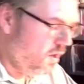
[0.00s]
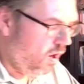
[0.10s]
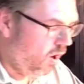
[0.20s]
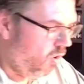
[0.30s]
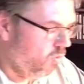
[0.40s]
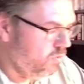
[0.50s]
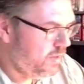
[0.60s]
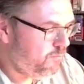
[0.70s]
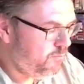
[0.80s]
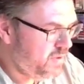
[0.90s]
only
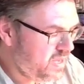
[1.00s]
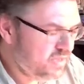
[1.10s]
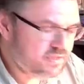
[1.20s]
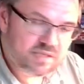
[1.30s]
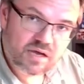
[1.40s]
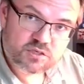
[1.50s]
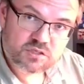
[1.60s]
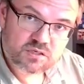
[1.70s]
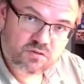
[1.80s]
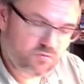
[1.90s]
B is
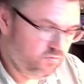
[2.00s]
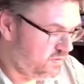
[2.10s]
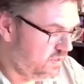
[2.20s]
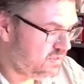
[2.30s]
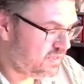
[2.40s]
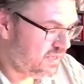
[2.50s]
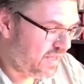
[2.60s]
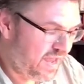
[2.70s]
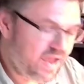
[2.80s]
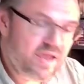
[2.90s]
touching the tooth disc and
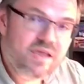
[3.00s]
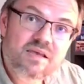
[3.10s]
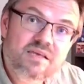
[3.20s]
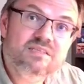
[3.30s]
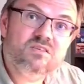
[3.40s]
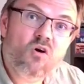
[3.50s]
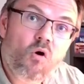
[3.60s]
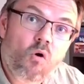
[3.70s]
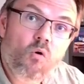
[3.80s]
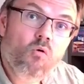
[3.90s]
A is
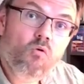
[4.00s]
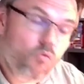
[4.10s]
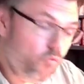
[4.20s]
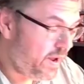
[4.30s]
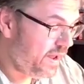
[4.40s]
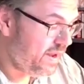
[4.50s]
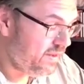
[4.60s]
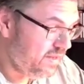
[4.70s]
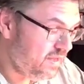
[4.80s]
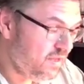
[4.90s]

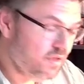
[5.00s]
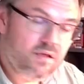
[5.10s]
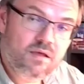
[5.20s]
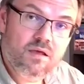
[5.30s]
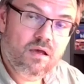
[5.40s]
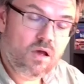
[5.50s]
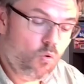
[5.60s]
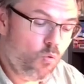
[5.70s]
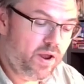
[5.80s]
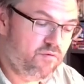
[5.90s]
already
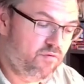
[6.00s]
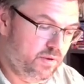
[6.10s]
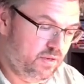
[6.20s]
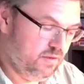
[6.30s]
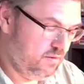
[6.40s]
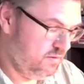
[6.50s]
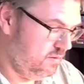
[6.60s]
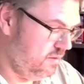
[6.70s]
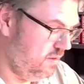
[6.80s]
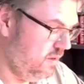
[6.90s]
away from it.
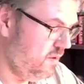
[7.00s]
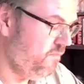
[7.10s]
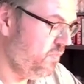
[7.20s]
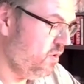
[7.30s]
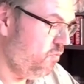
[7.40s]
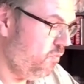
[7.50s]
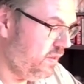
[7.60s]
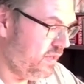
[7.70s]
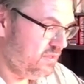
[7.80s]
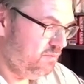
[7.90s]
Yeah? What
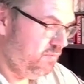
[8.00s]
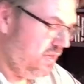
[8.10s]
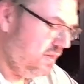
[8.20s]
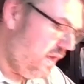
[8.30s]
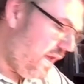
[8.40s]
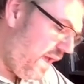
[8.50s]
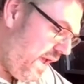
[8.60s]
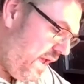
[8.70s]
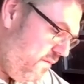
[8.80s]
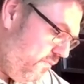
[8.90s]
does it mean?
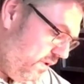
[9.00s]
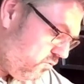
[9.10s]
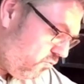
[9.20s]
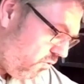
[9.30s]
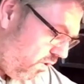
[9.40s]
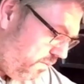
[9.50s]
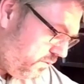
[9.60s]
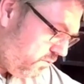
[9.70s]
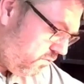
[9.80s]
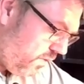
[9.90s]
A will drop
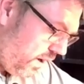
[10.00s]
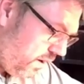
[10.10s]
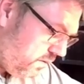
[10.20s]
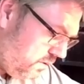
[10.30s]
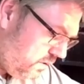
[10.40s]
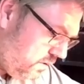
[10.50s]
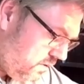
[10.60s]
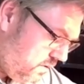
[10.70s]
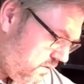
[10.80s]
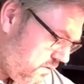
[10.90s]
to ground
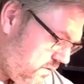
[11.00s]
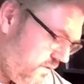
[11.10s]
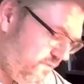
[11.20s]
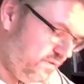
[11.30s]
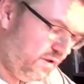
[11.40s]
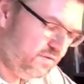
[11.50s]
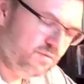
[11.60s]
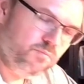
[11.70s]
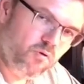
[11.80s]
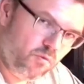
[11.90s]
if there is a
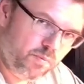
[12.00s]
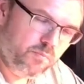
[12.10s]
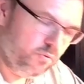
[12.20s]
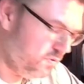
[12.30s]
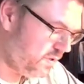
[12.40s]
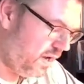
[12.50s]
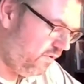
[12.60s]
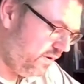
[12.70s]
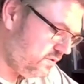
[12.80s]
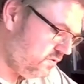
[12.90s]
proper pull
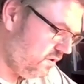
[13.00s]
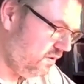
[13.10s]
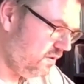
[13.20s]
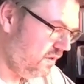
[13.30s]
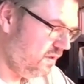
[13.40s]
down and so on. Yeah?